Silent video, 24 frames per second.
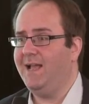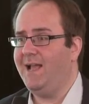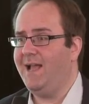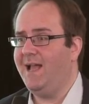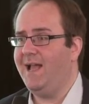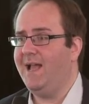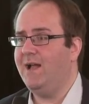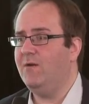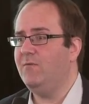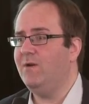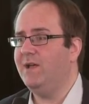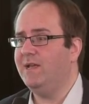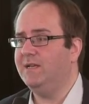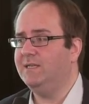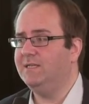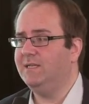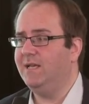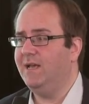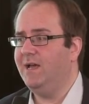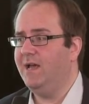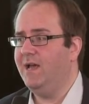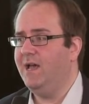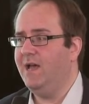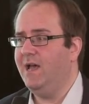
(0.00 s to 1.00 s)
how
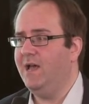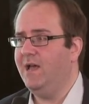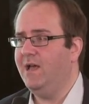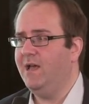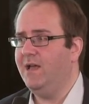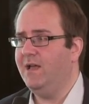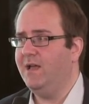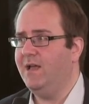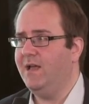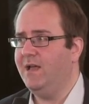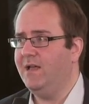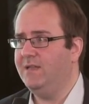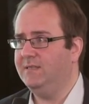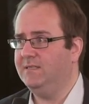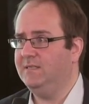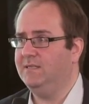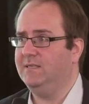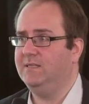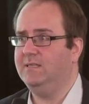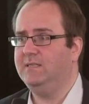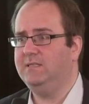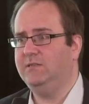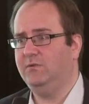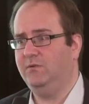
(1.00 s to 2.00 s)
it has
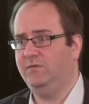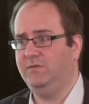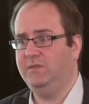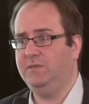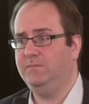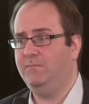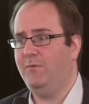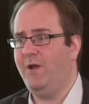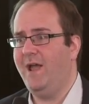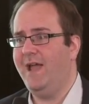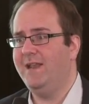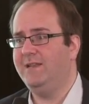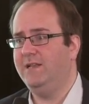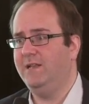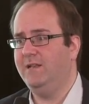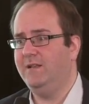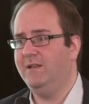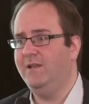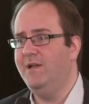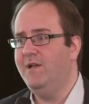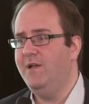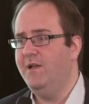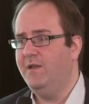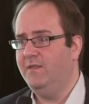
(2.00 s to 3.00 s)
sort of spread and
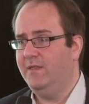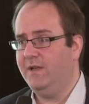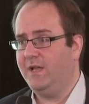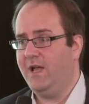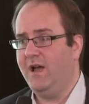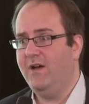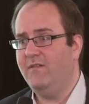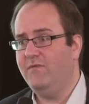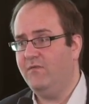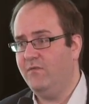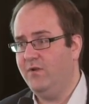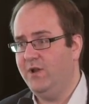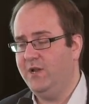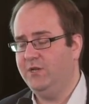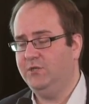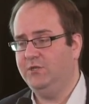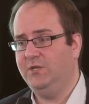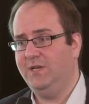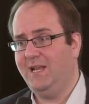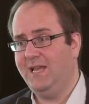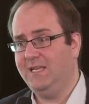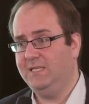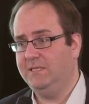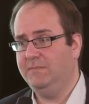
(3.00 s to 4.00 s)
the coverage
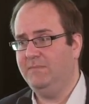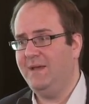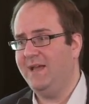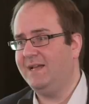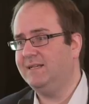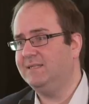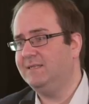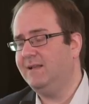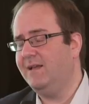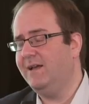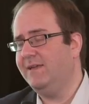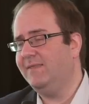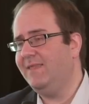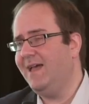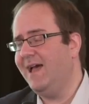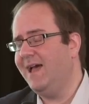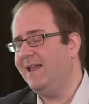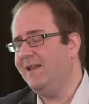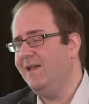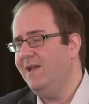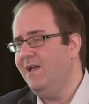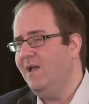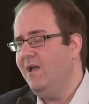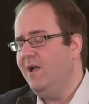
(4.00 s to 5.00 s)
and aspects like that.